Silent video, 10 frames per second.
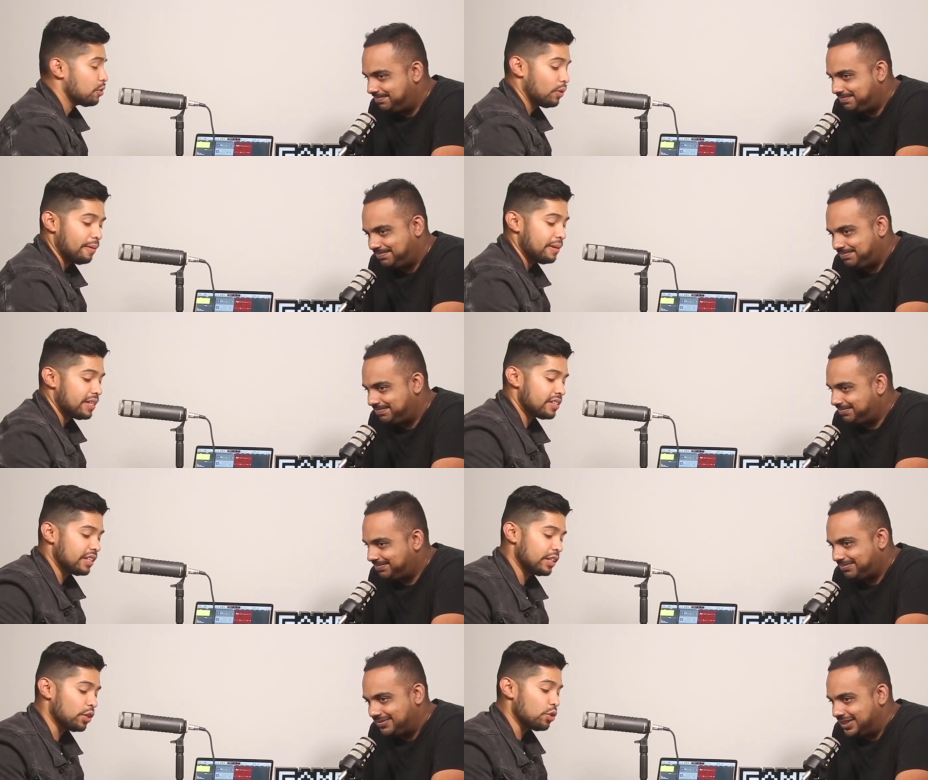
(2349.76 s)
Speaker 1: so what I mean is
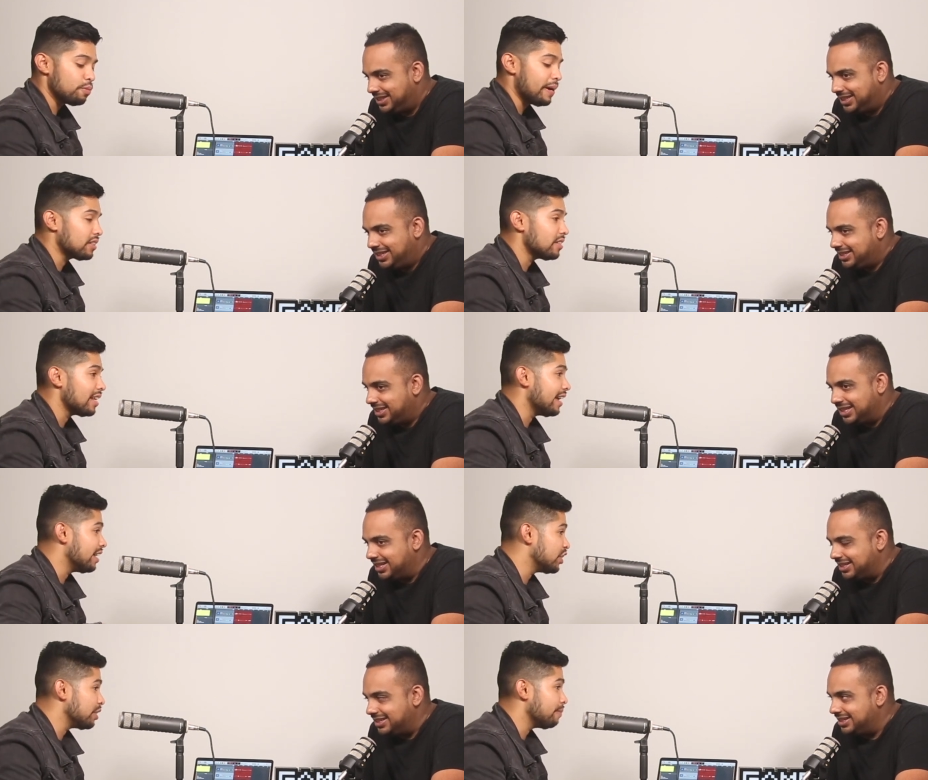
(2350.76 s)
it, it goes back to that
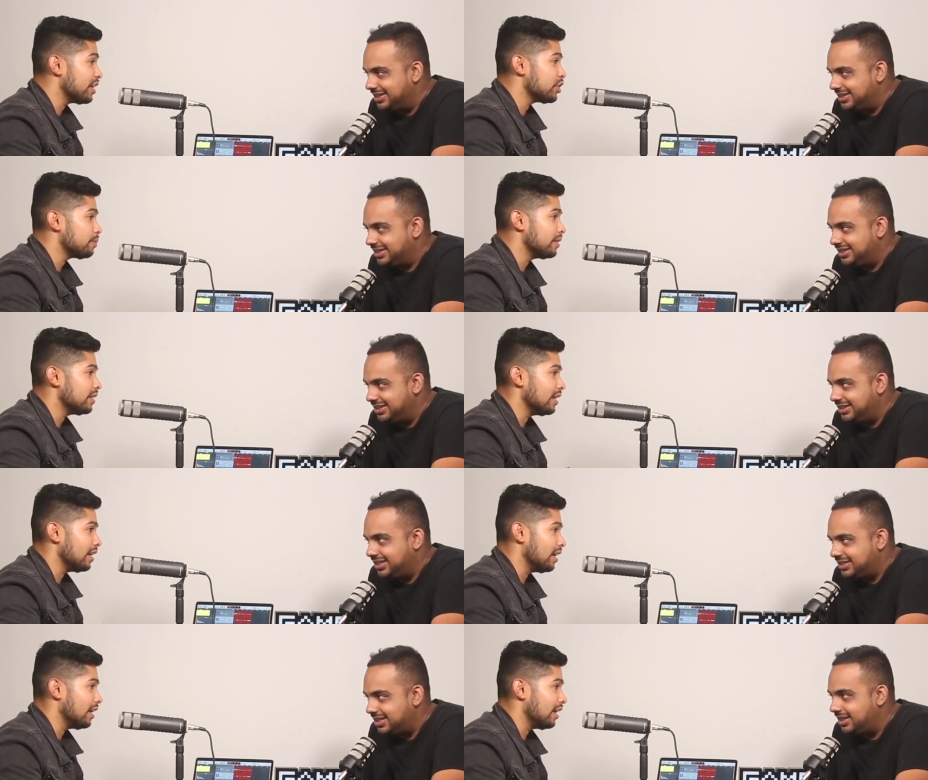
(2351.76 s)
energy management.
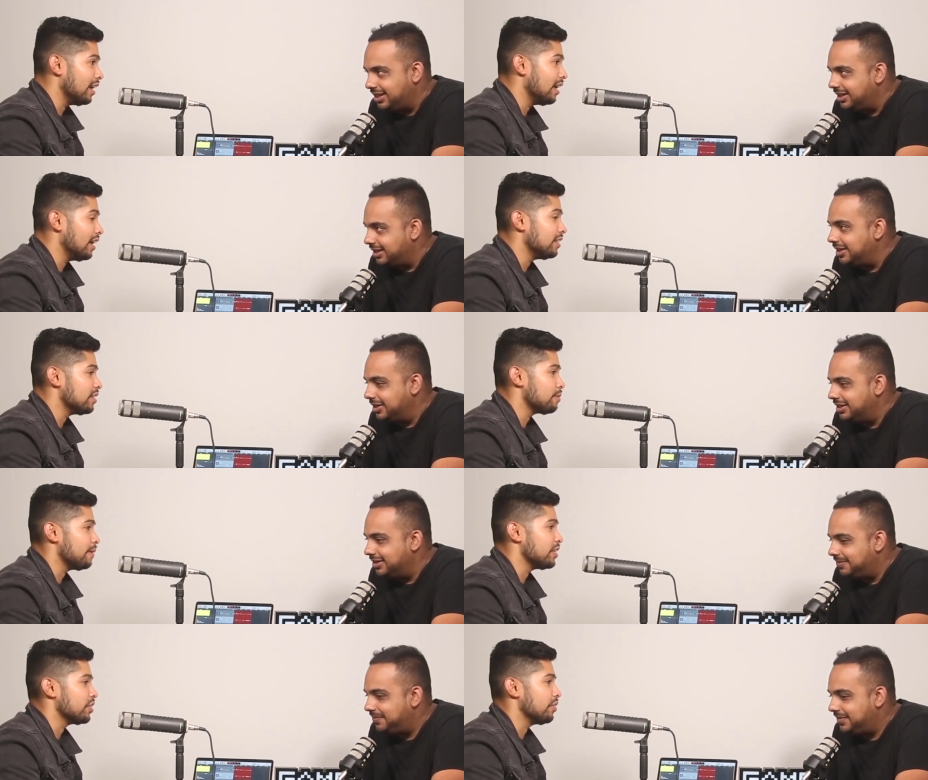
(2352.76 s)
That's the thing.
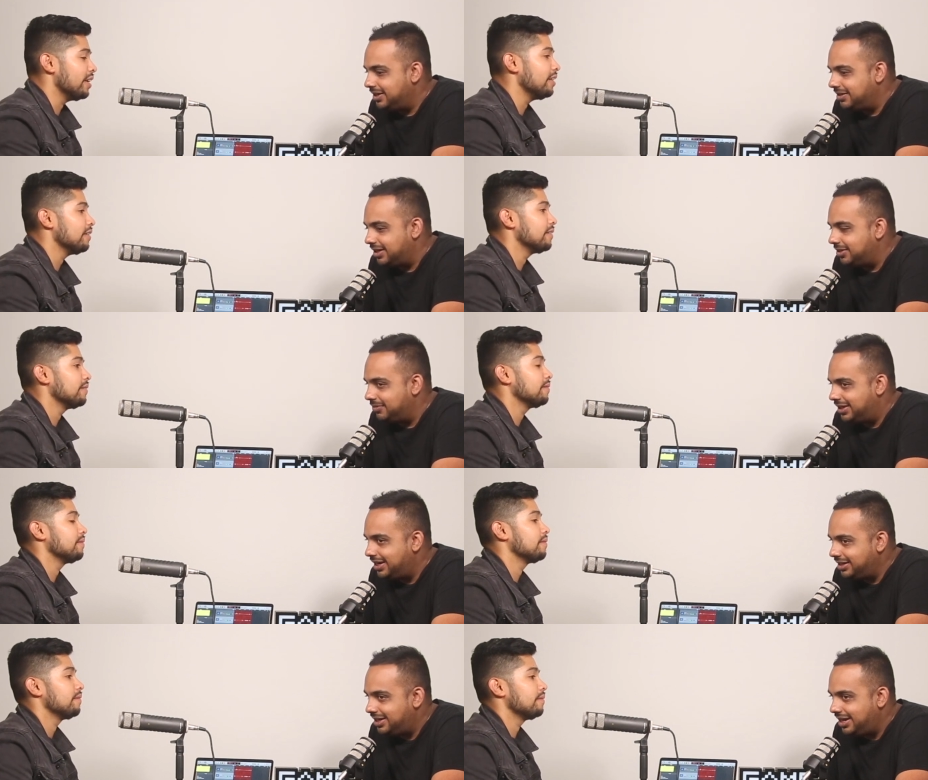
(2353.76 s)
Anticipation, it, right? Like
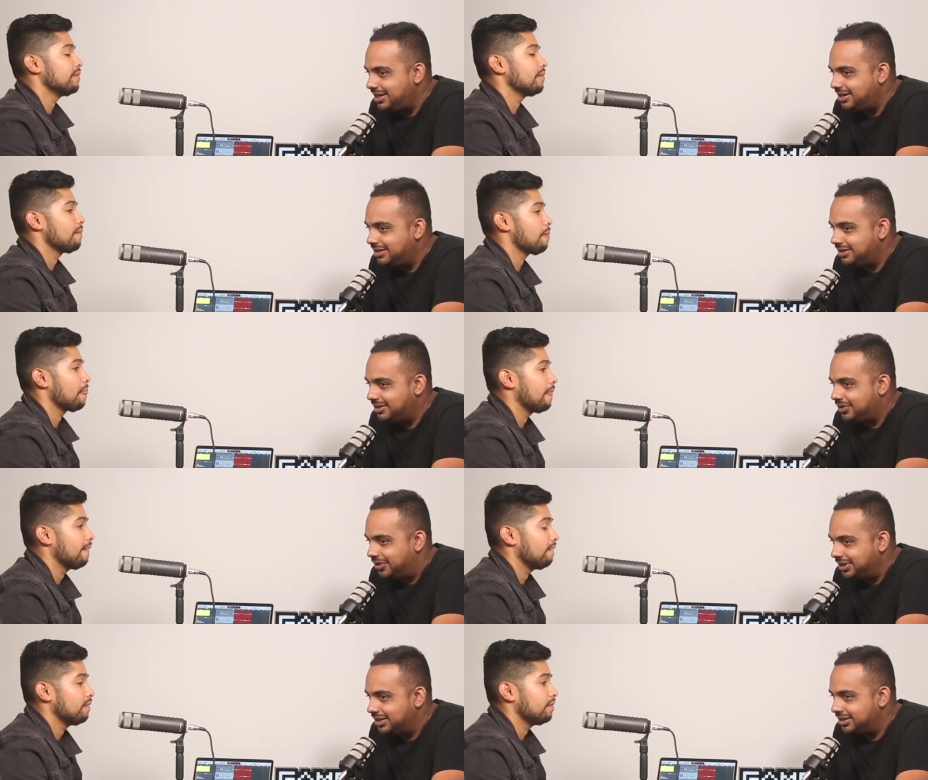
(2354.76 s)
can can
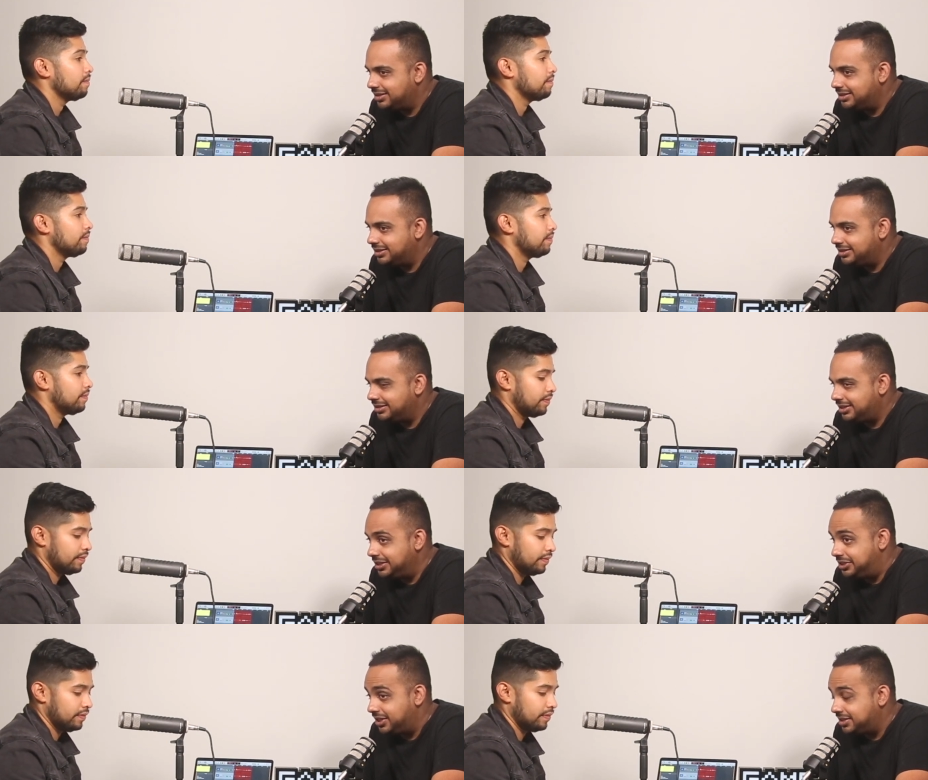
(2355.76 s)
Speaker 2: Conor
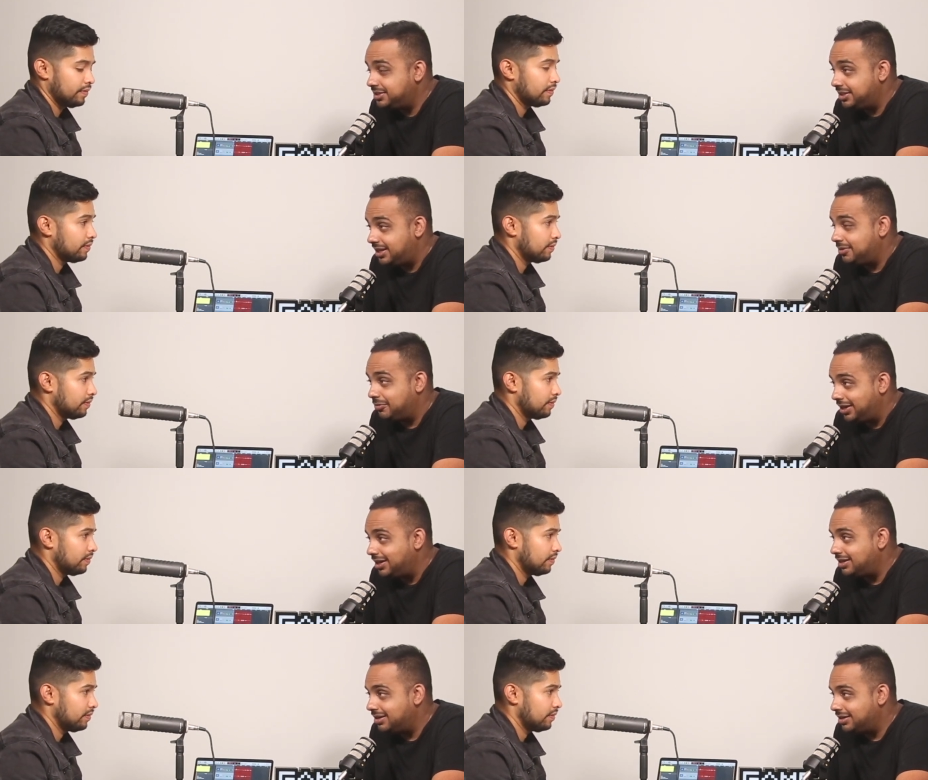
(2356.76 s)
adjust to that
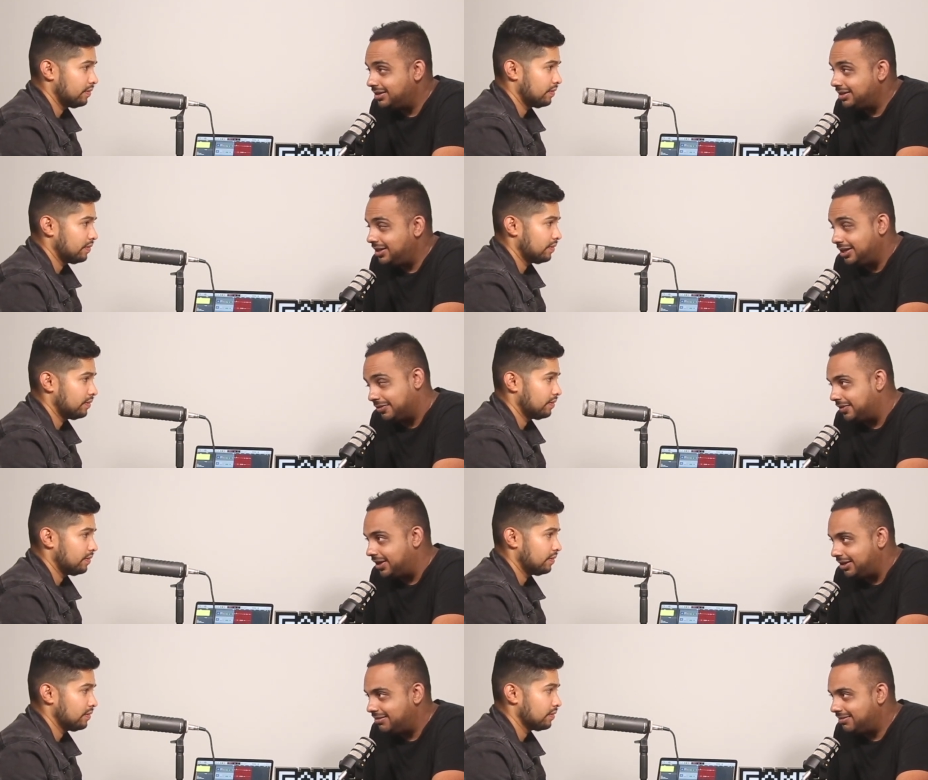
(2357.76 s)
weight in a
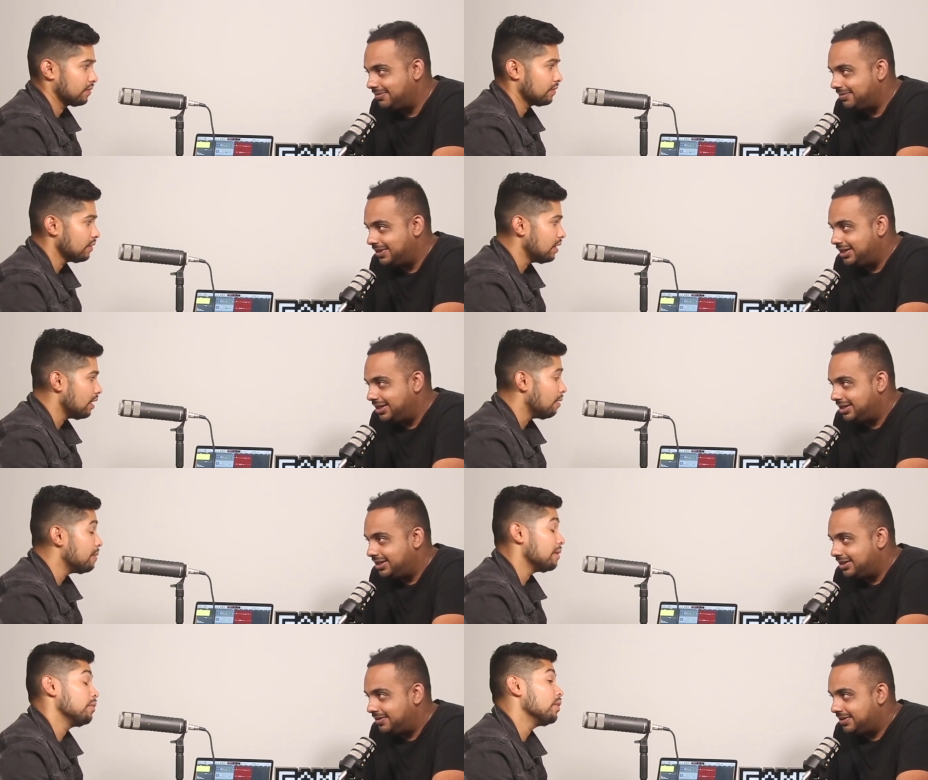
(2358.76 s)
fight?
Speaker 1: Yeah, I
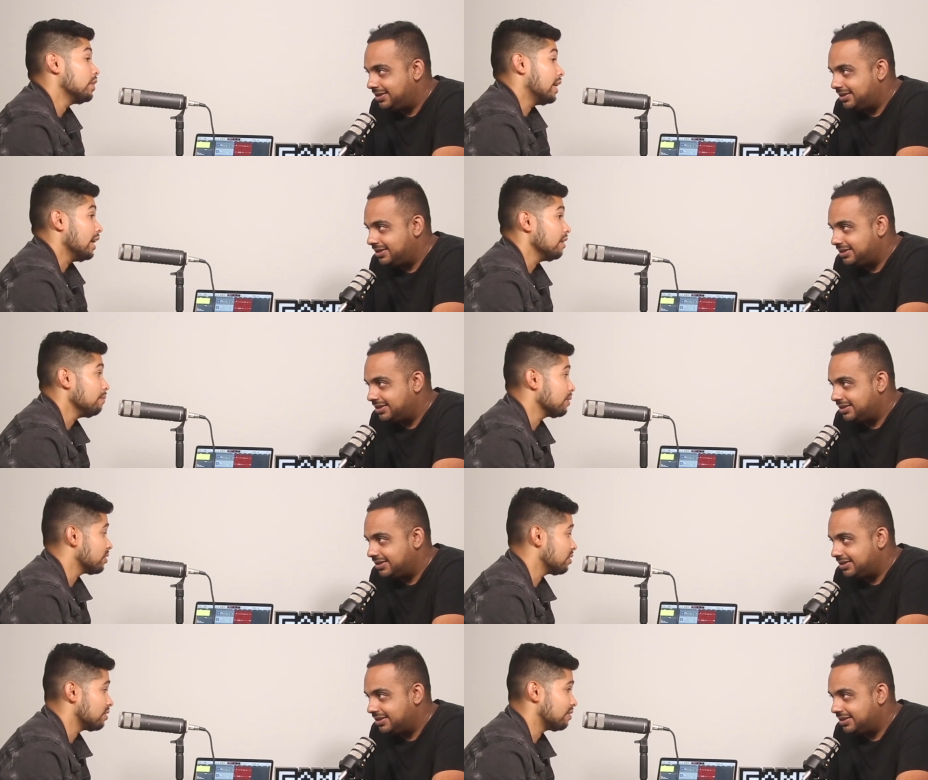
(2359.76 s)
mean well, he can
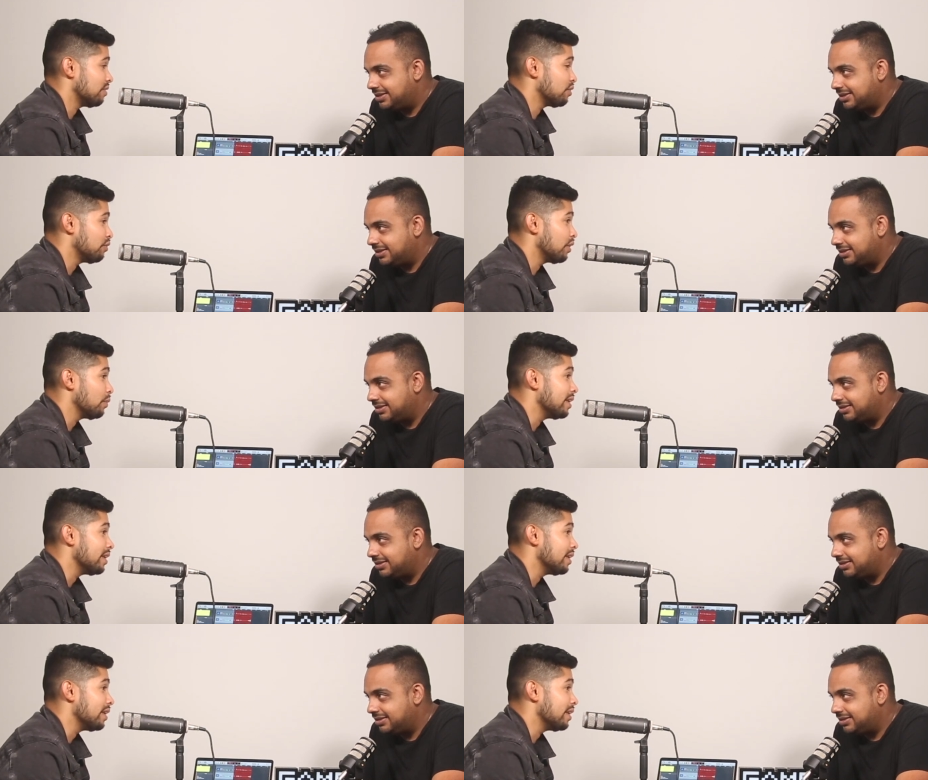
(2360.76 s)
because he's he's it